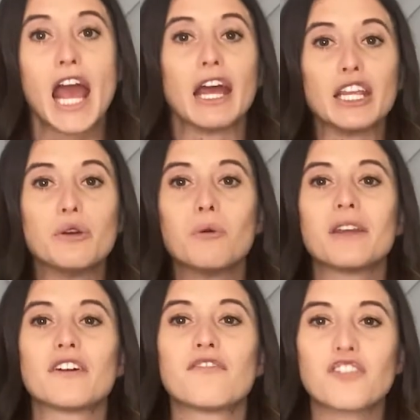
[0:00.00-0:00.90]
You will be
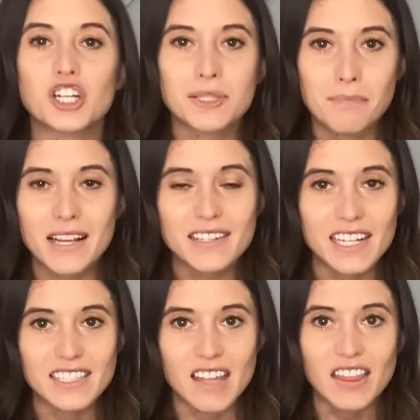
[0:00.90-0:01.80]
the first
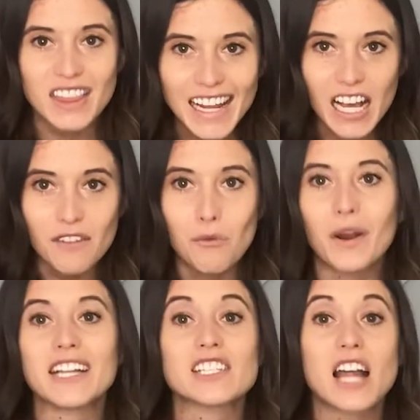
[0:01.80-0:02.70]
business they think of when
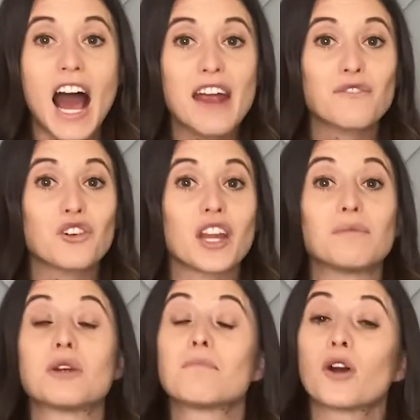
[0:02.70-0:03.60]
it's time for them
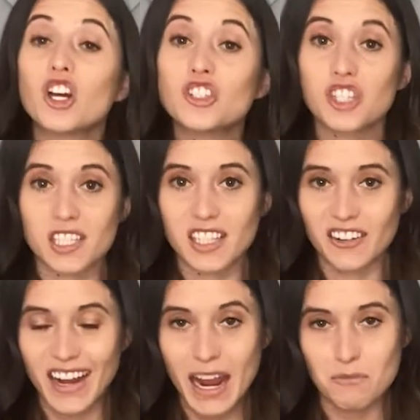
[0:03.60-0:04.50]
to purchase
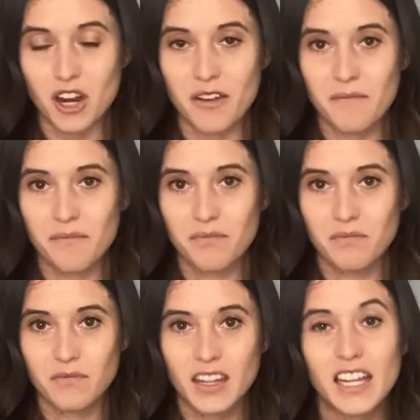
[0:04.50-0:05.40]
their camera.
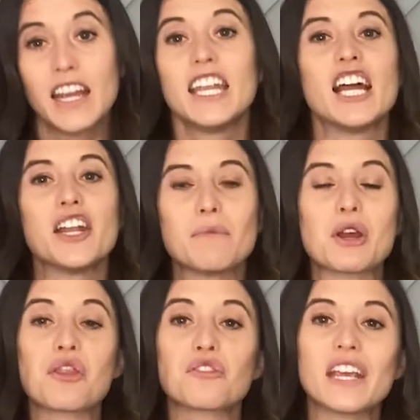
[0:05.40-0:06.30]
Now,
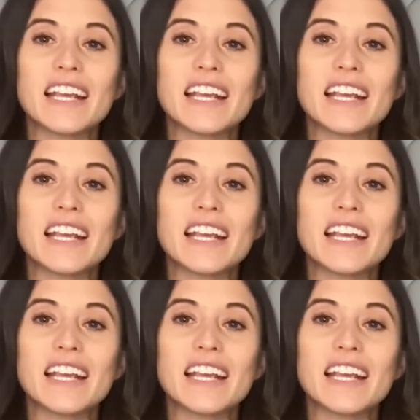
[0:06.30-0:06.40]
number 3